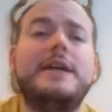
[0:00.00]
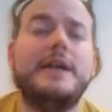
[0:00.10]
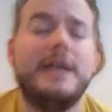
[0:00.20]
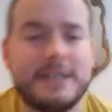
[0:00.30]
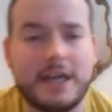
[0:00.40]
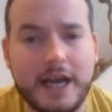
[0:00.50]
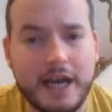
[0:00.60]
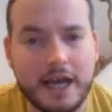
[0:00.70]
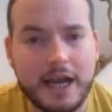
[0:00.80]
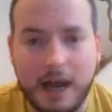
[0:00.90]
is that
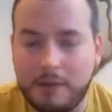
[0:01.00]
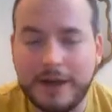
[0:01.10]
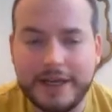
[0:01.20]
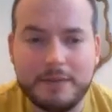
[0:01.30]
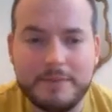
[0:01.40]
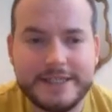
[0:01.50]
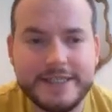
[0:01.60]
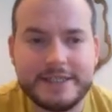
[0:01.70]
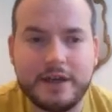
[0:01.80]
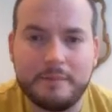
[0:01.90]
how am I going to mess
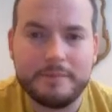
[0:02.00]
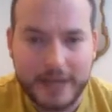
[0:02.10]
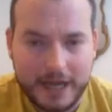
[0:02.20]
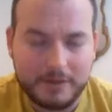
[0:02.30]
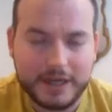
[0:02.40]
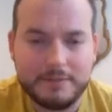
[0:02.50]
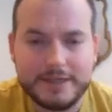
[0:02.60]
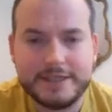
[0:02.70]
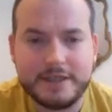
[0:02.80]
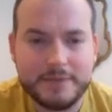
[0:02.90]
this up? How am I going to mess
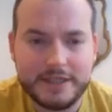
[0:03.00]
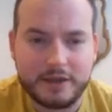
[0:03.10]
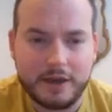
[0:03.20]
this up this time?